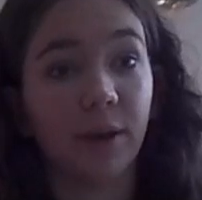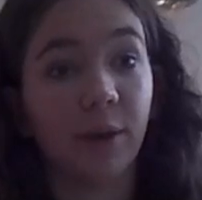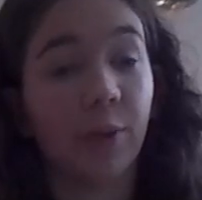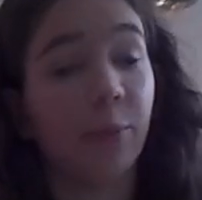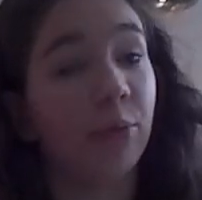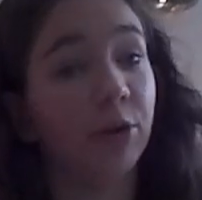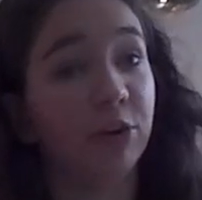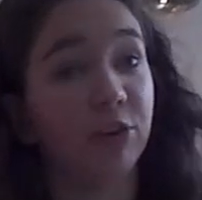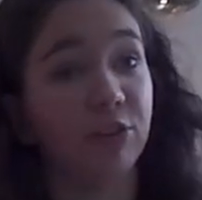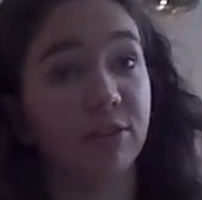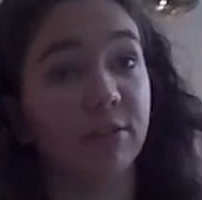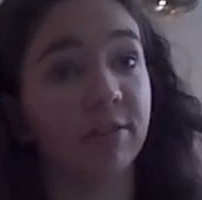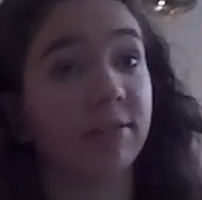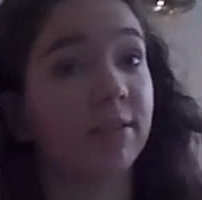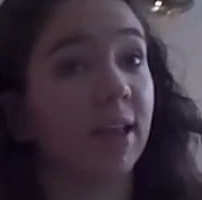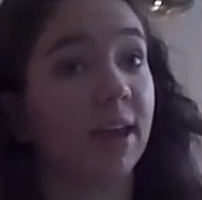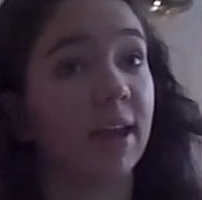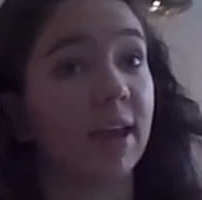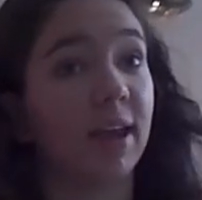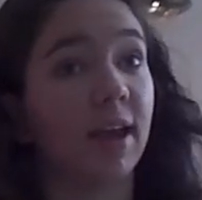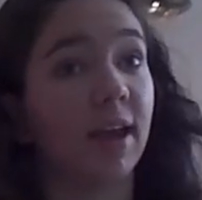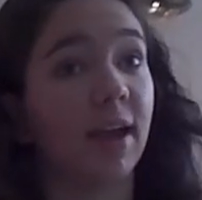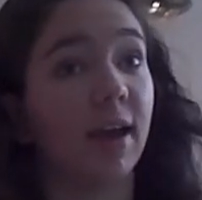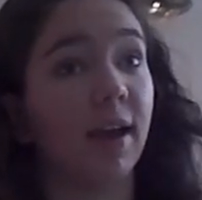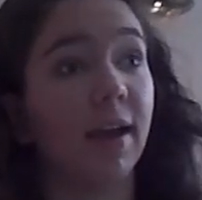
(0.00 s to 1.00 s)
which is
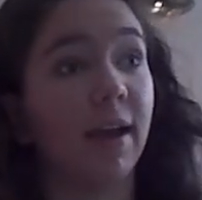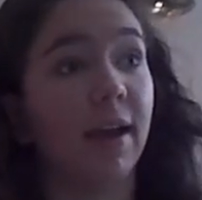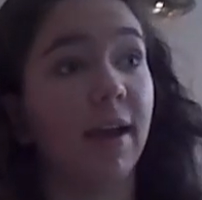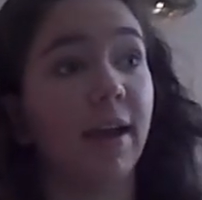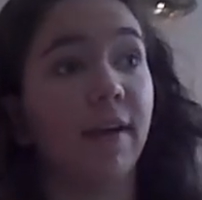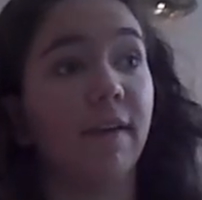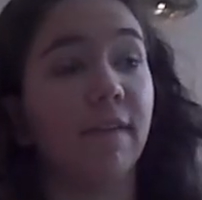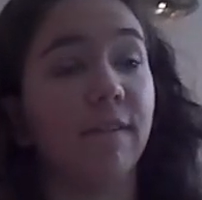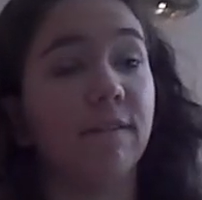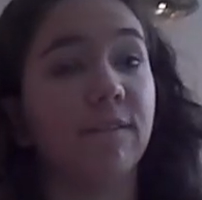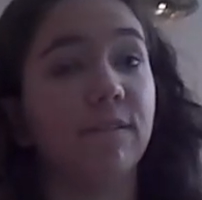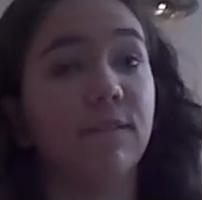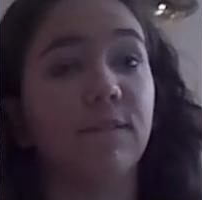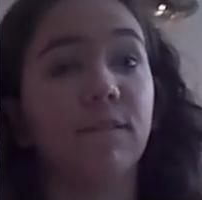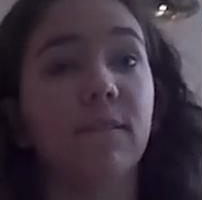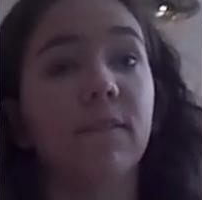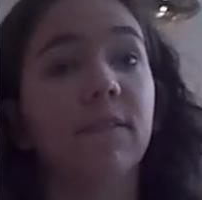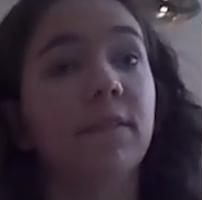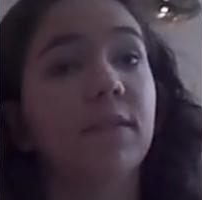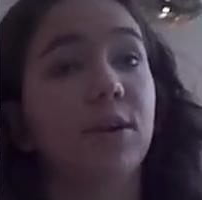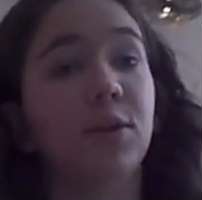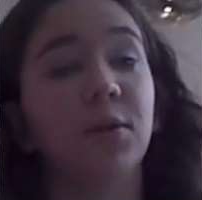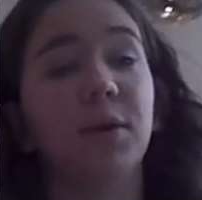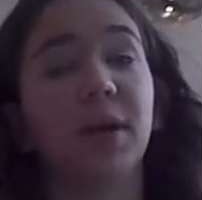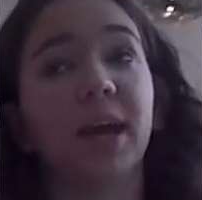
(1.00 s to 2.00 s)
like if
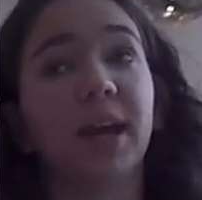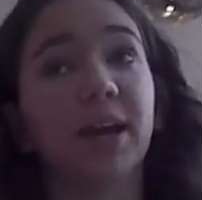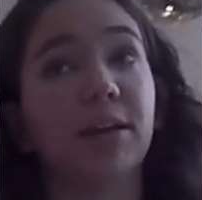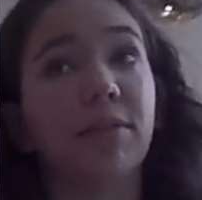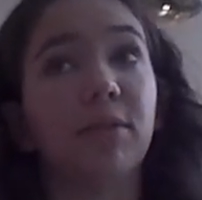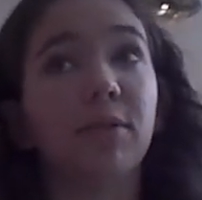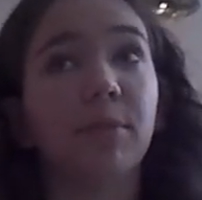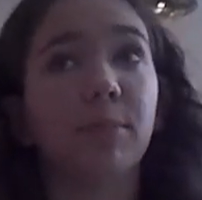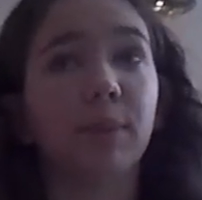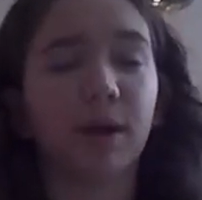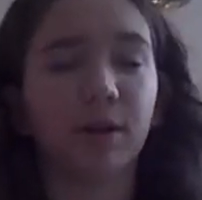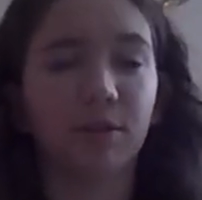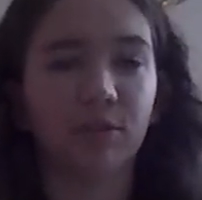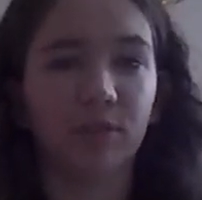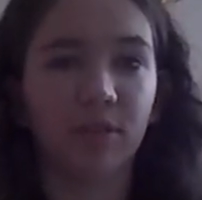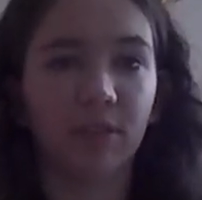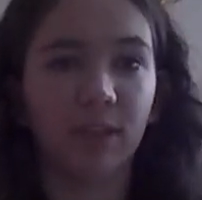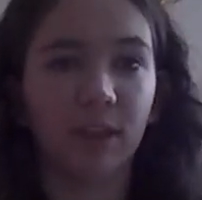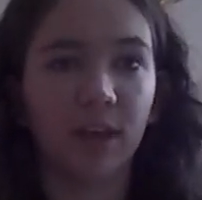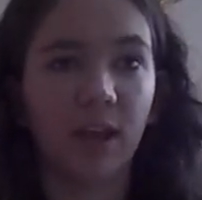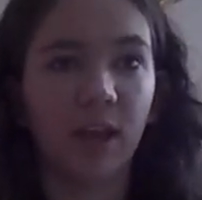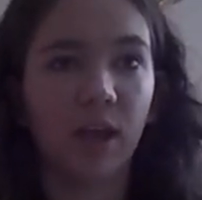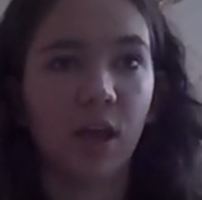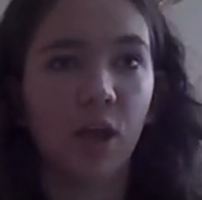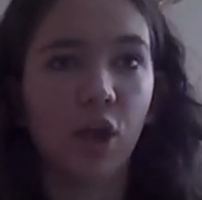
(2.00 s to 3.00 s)
you can't even imagine
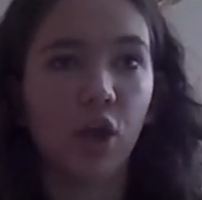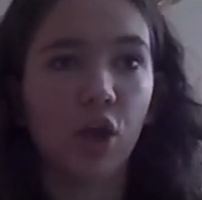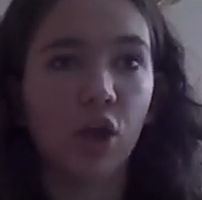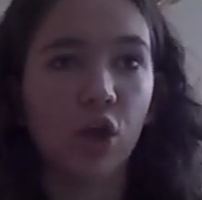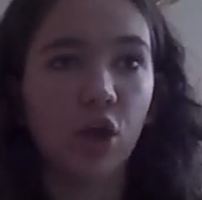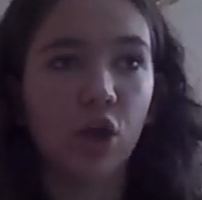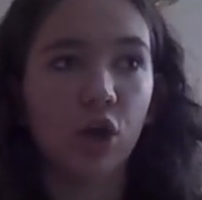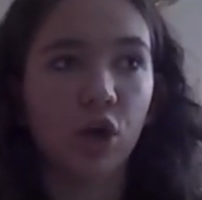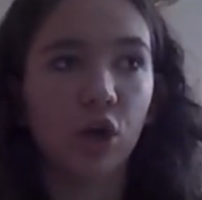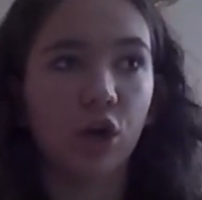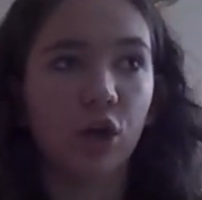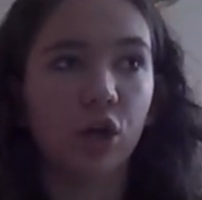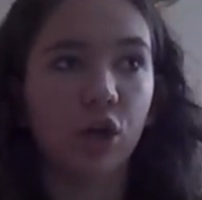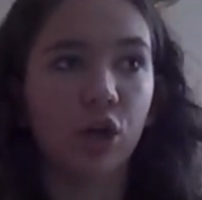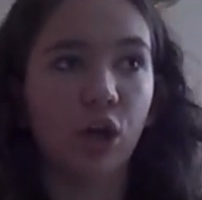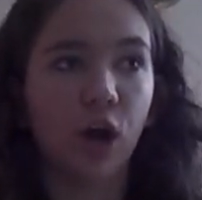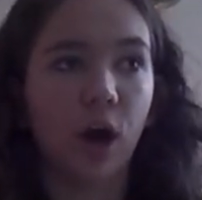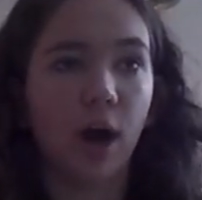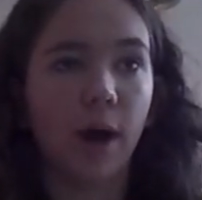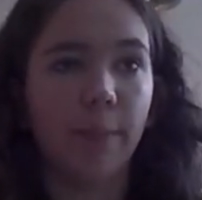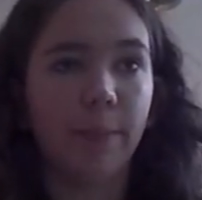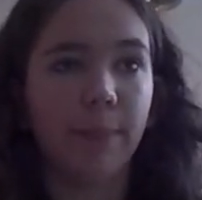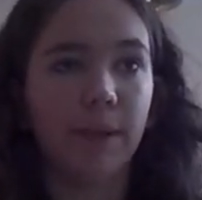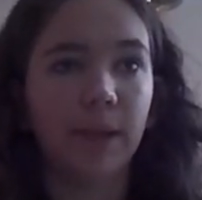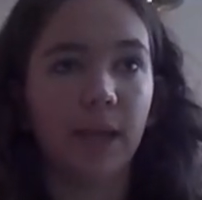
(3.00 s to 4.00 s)
like
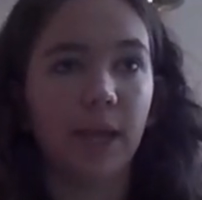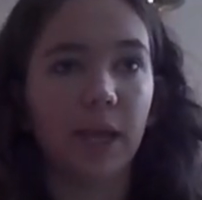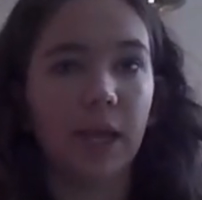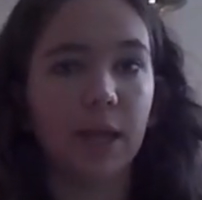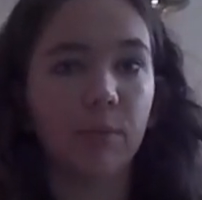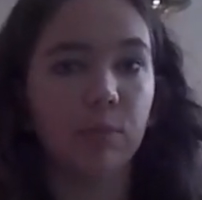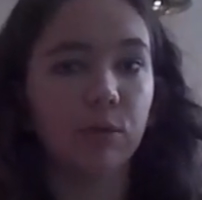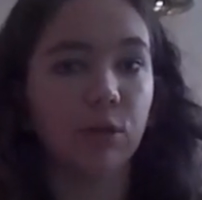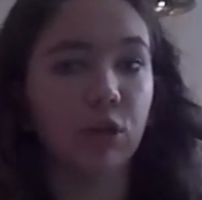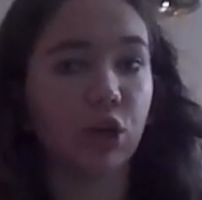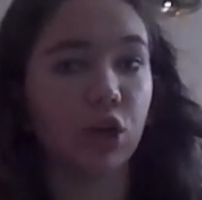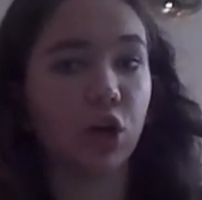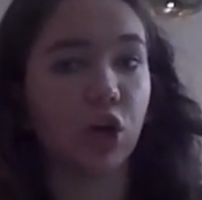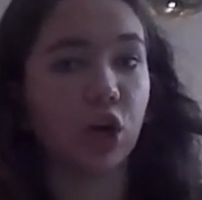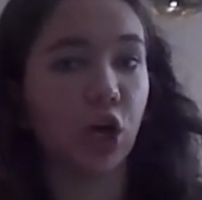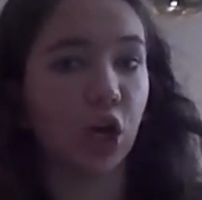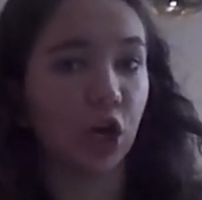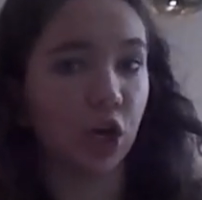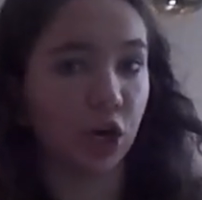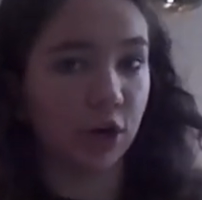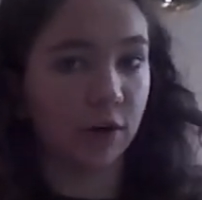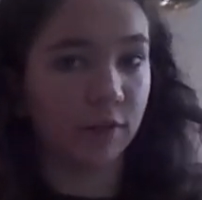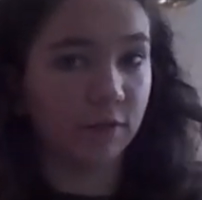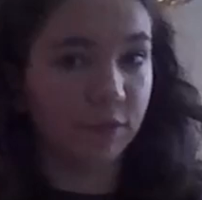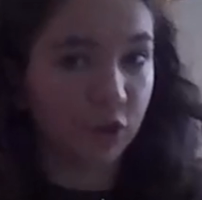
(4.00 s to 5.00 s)
not being able to
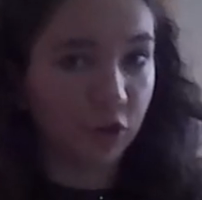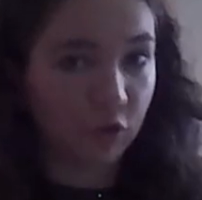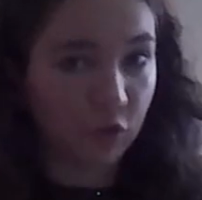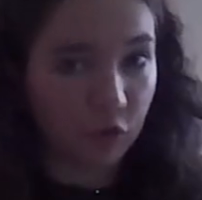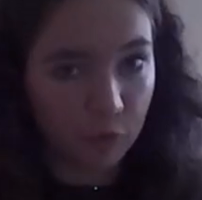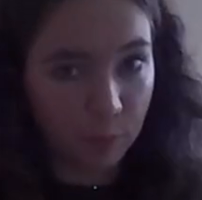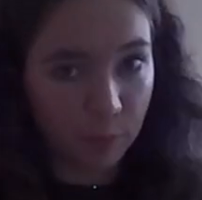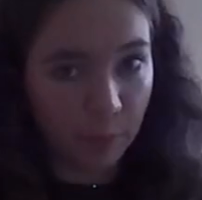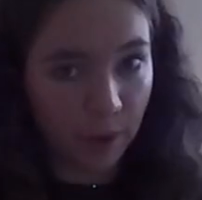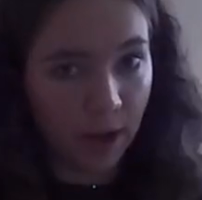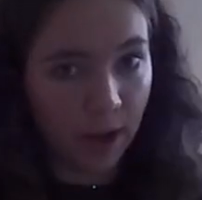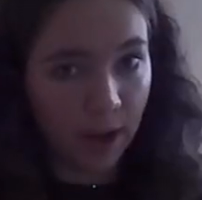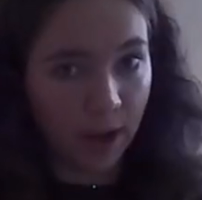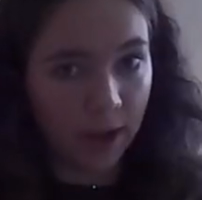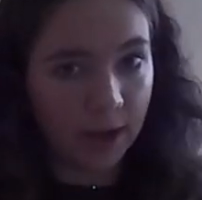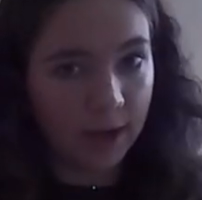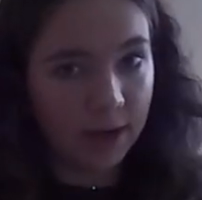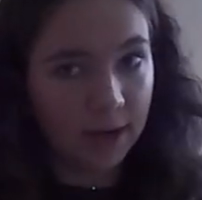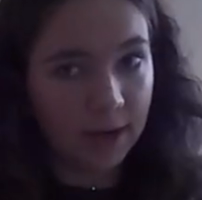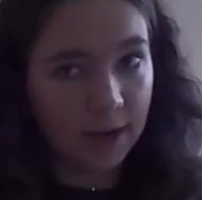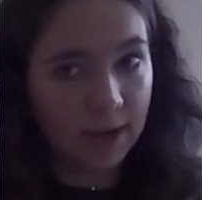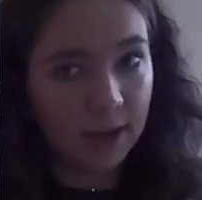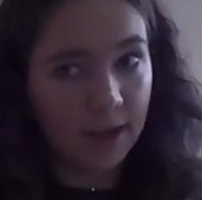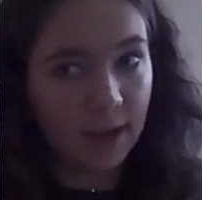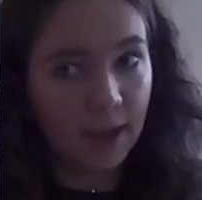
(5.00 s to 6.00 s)
curve your
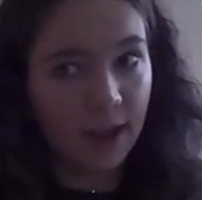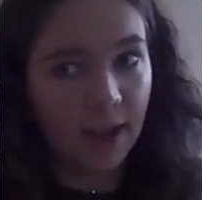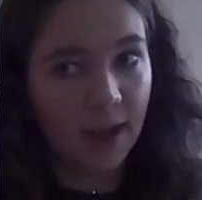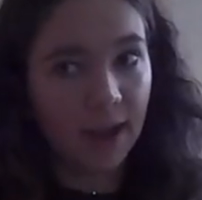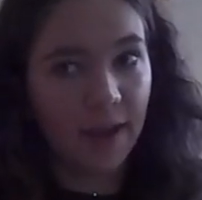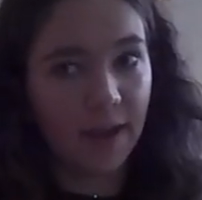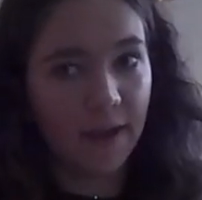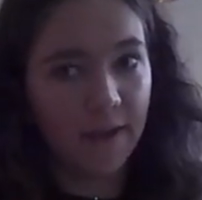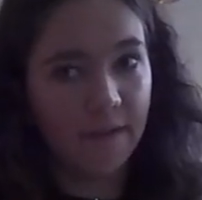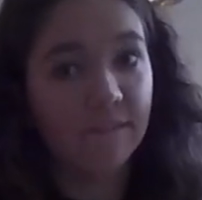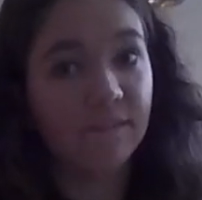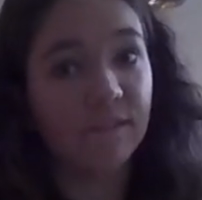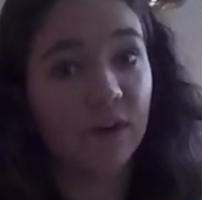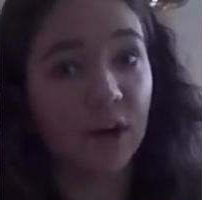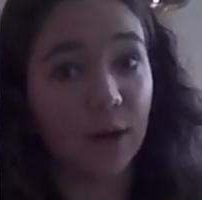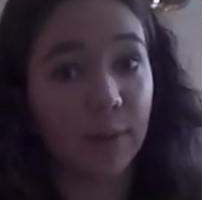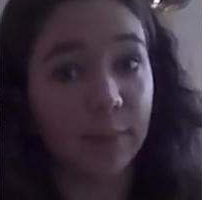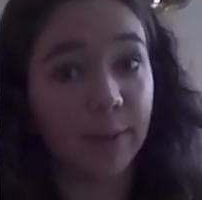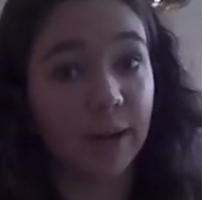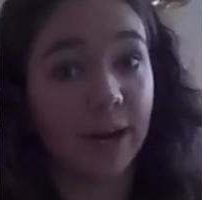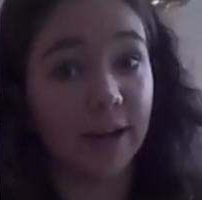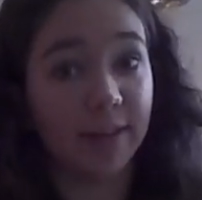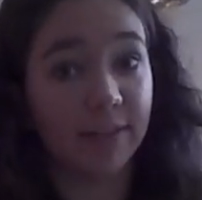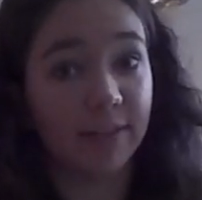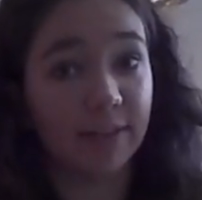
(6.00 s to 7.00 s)
spine and
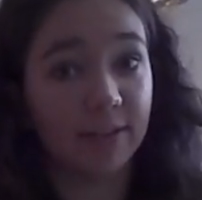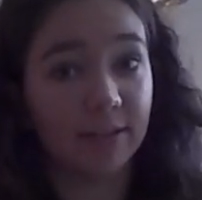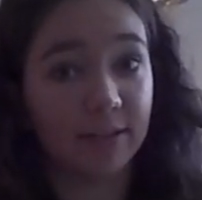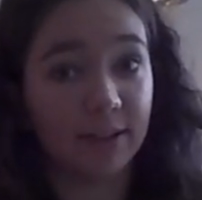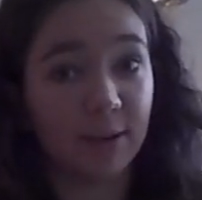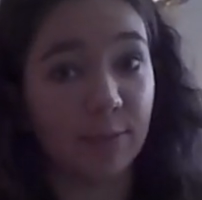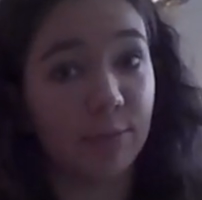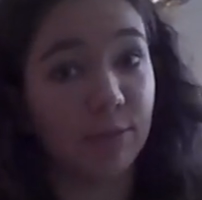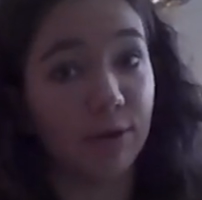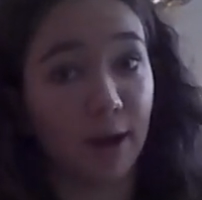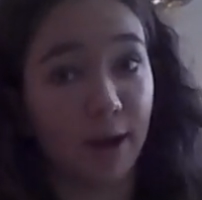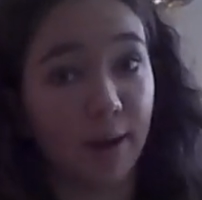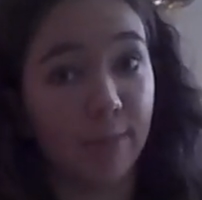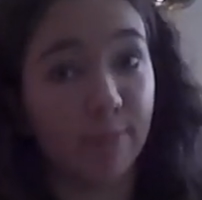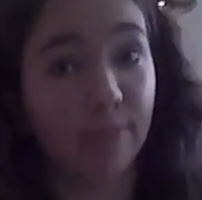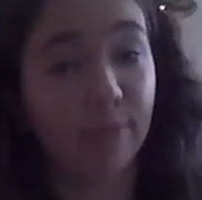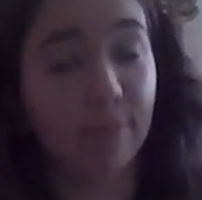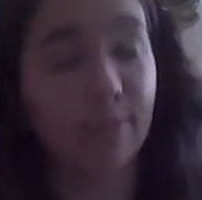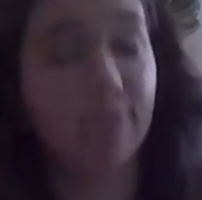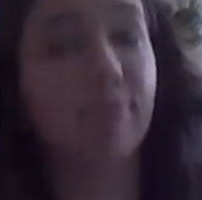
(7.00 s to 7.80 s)
vomit at the same time.